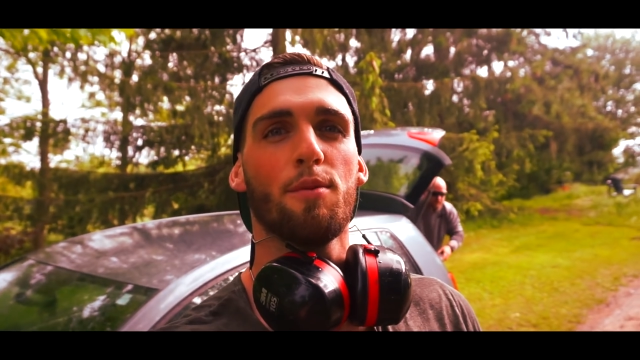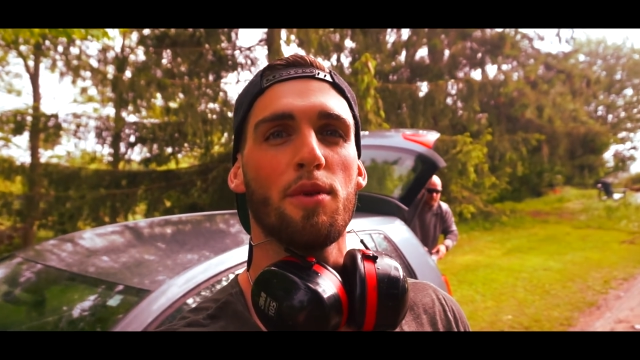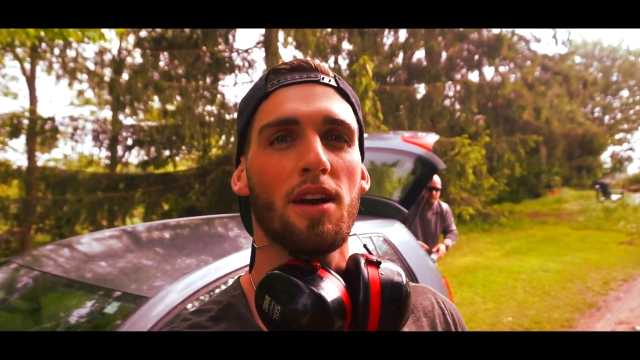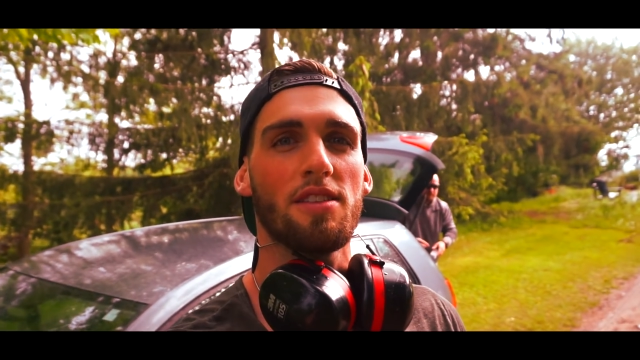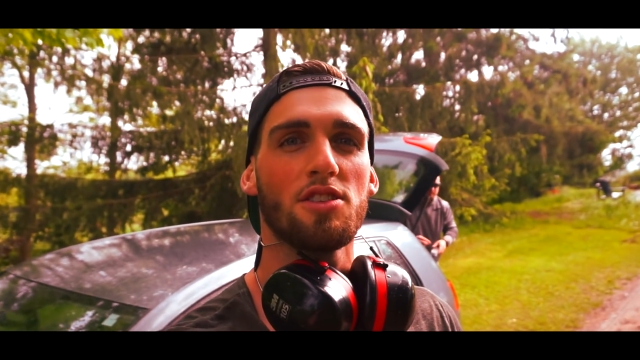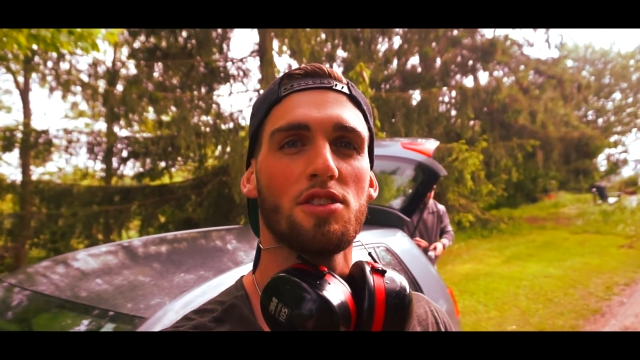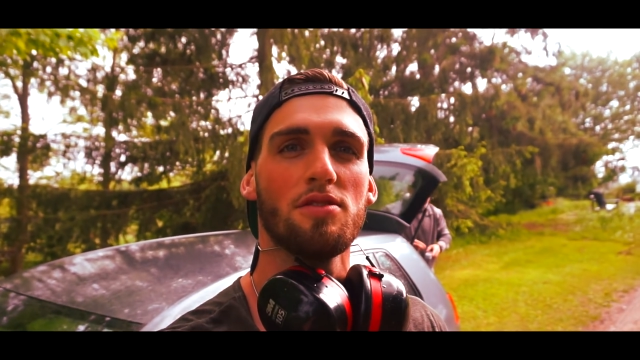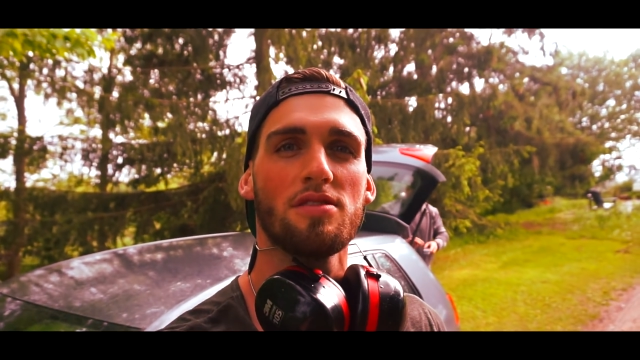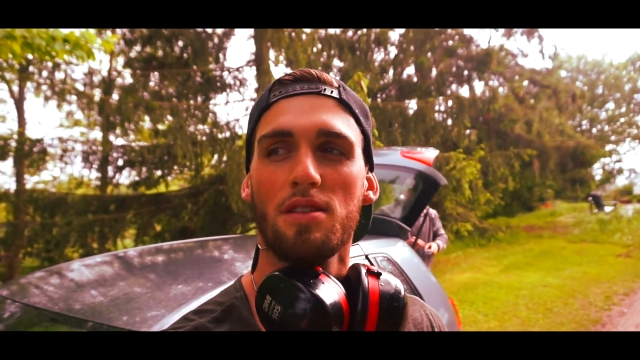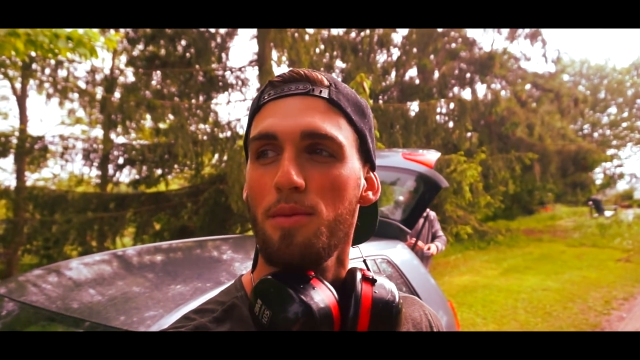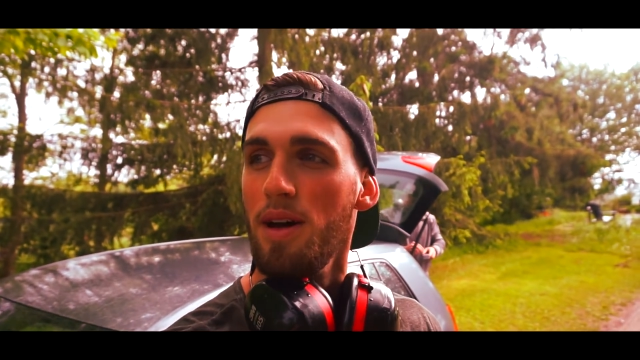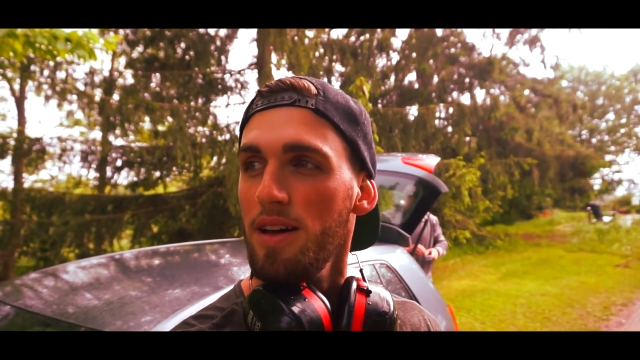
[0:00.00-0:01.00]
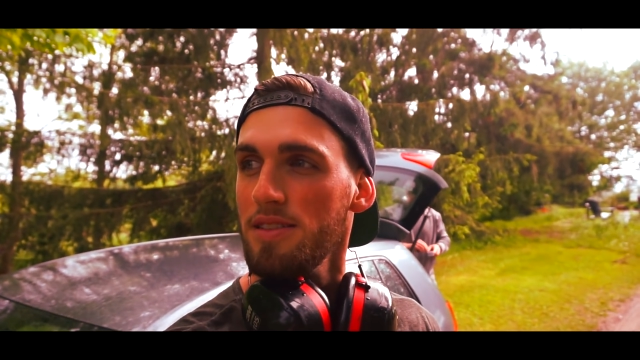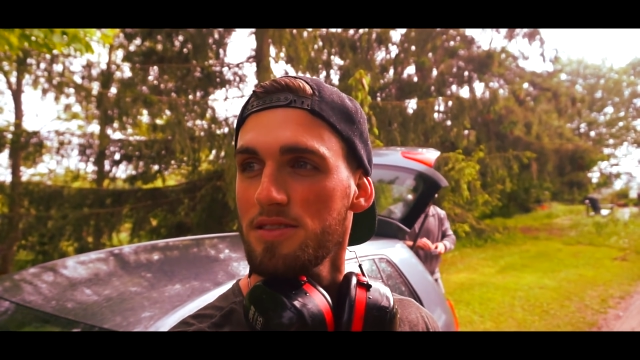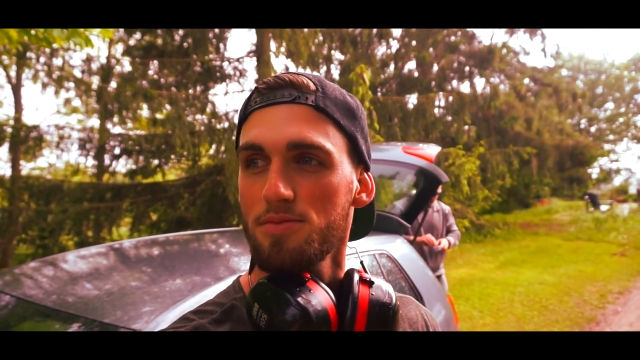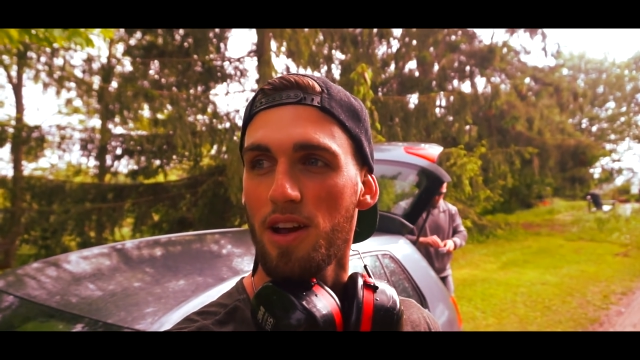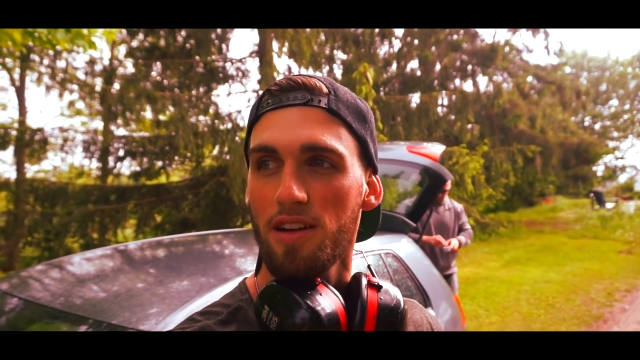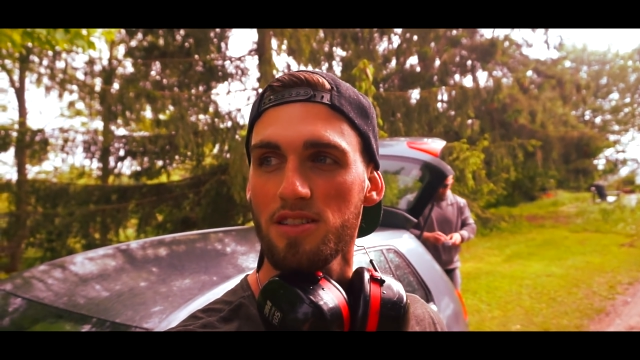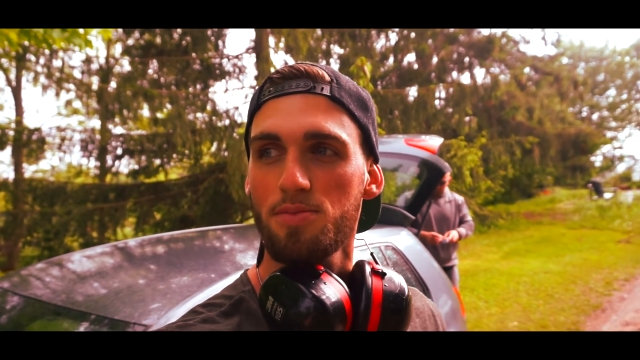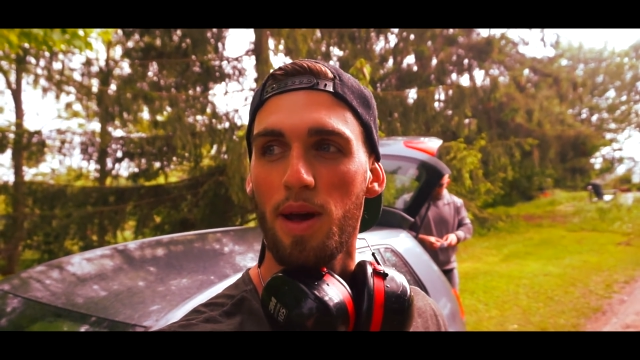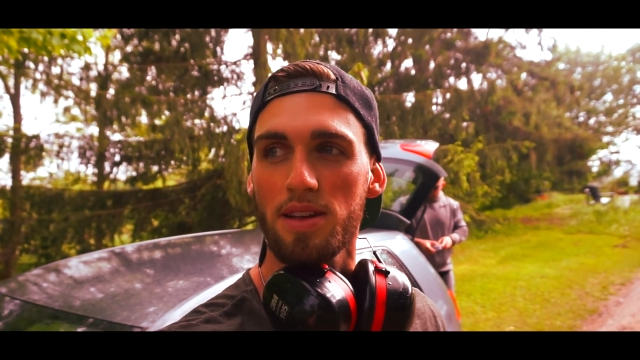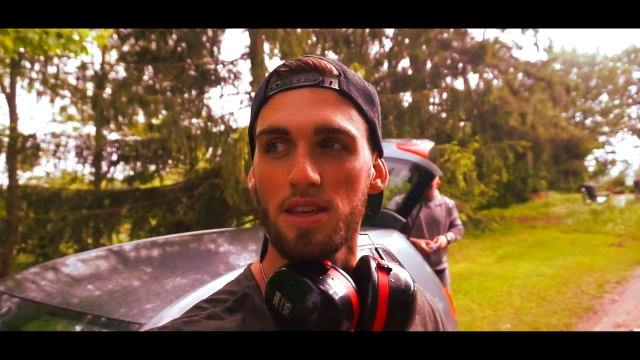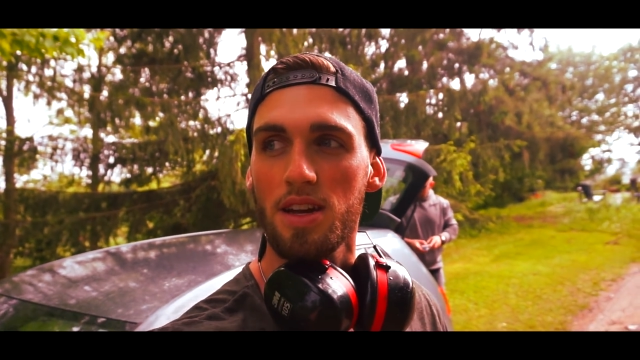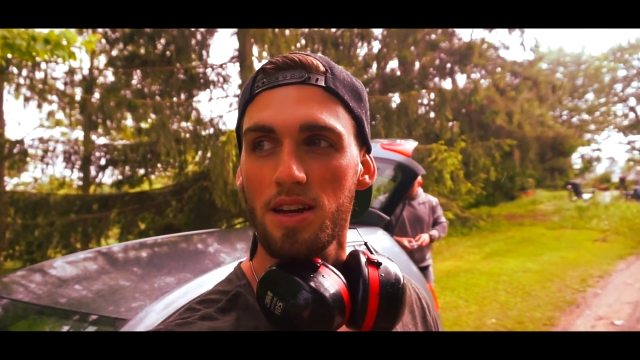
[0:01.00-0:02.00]
We got to shoot some, uh, some targets
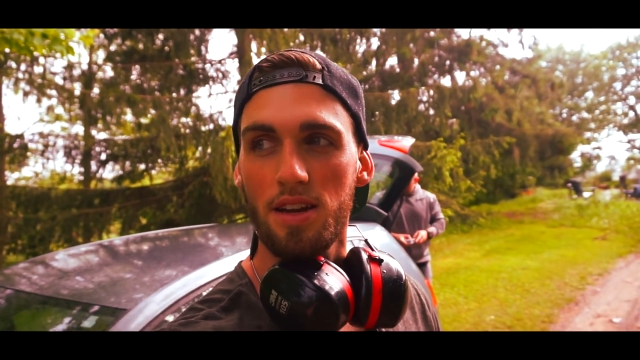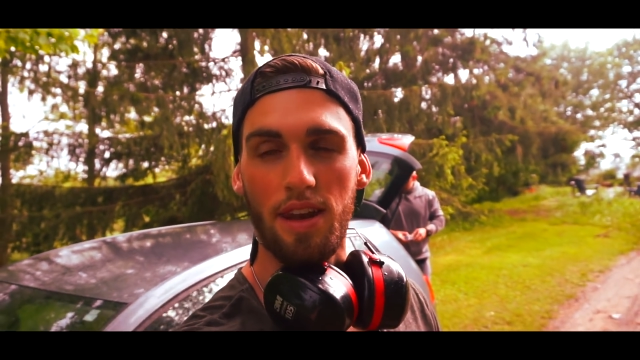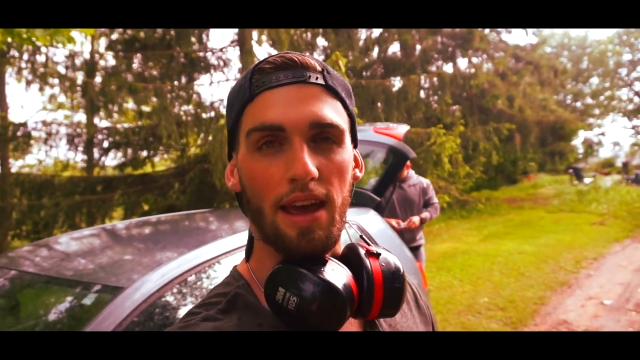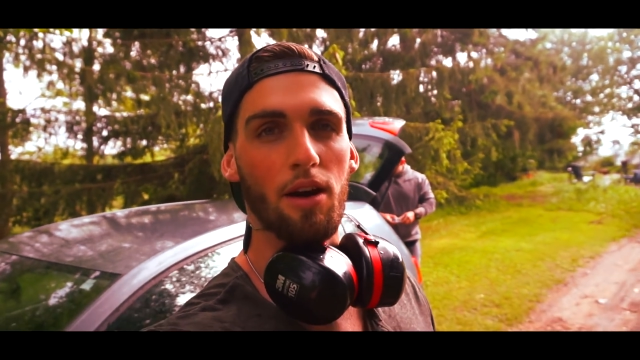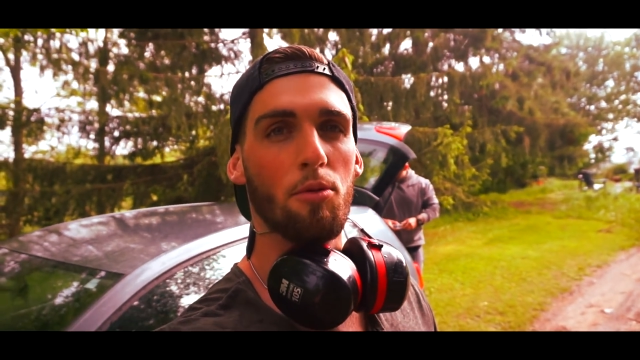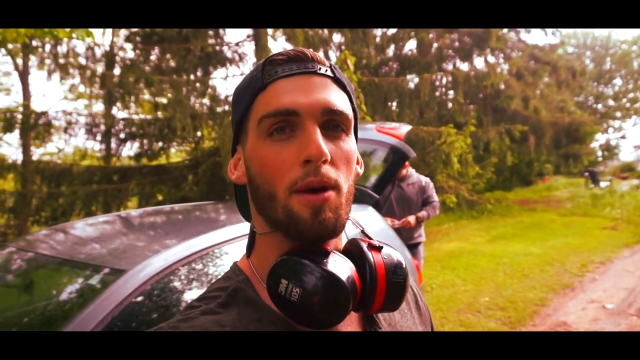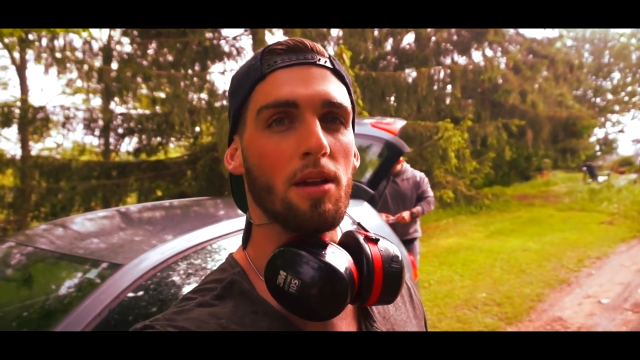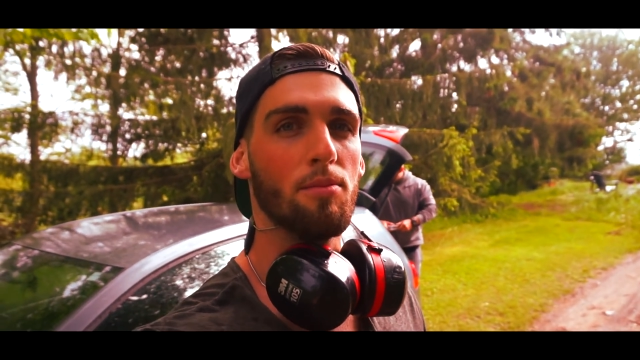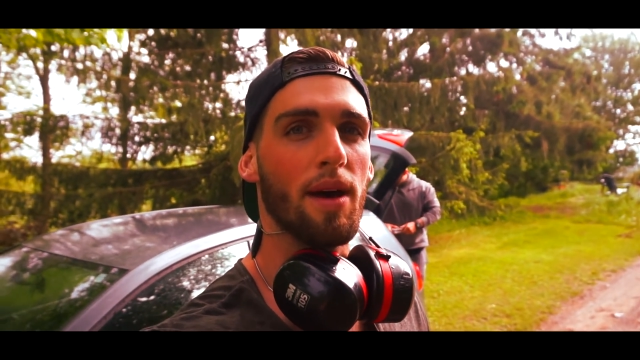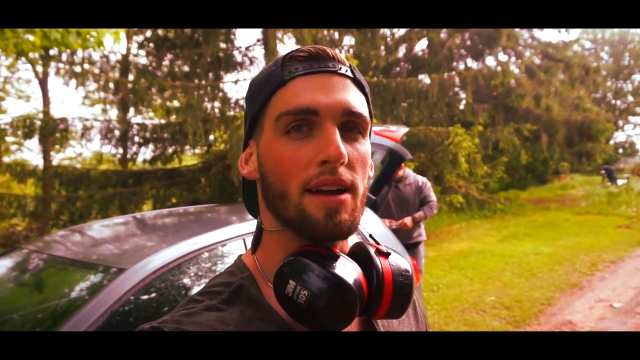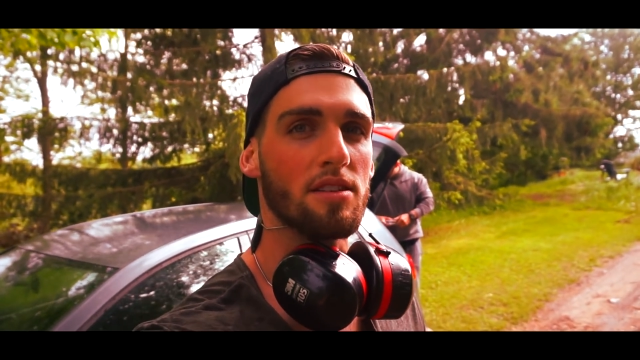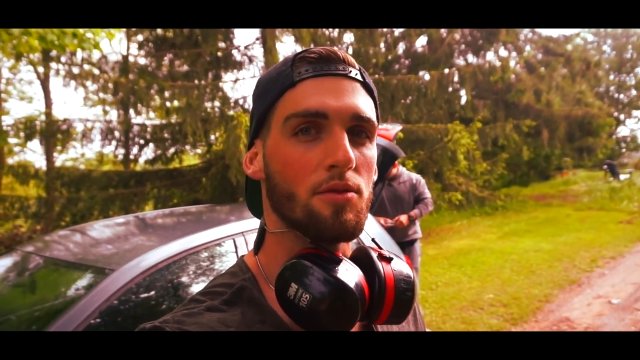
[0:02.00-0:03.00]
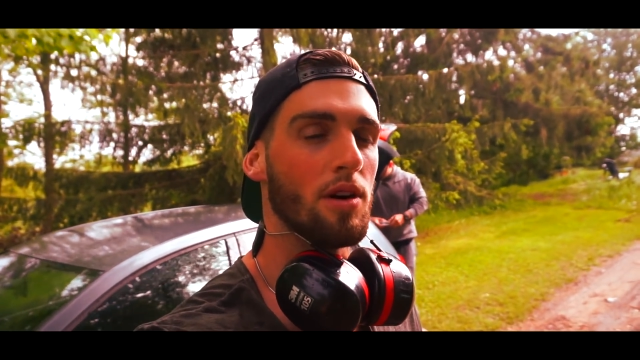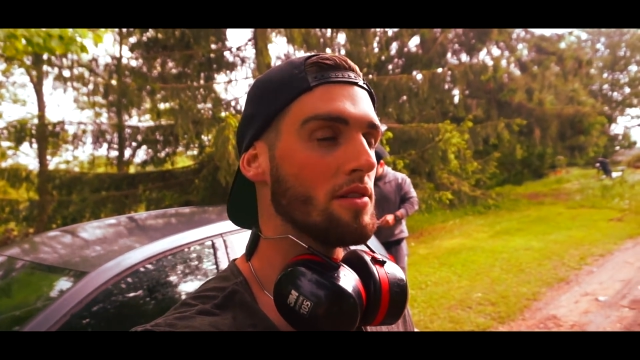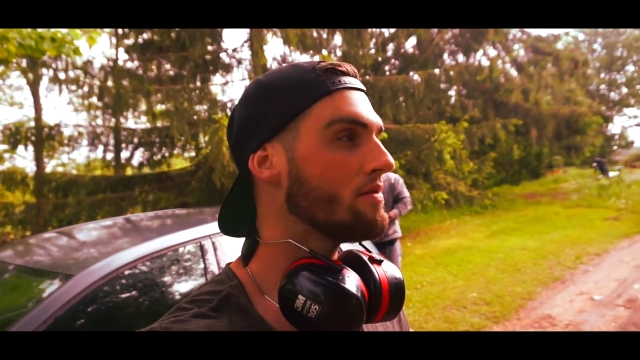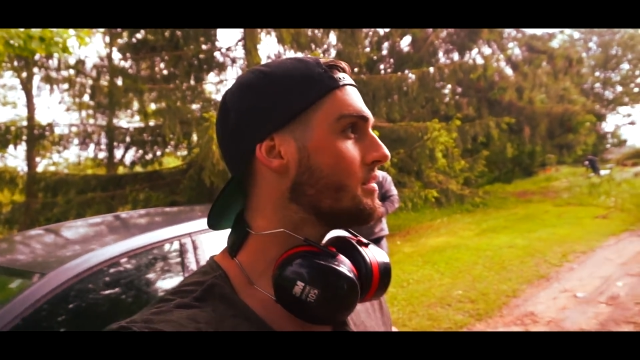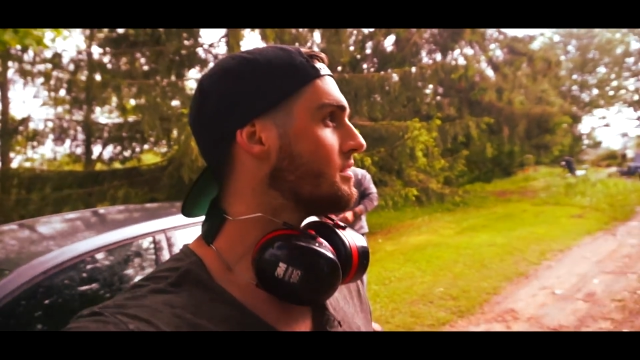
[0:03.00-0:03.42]
back there. Now I'm heading back to Guelph.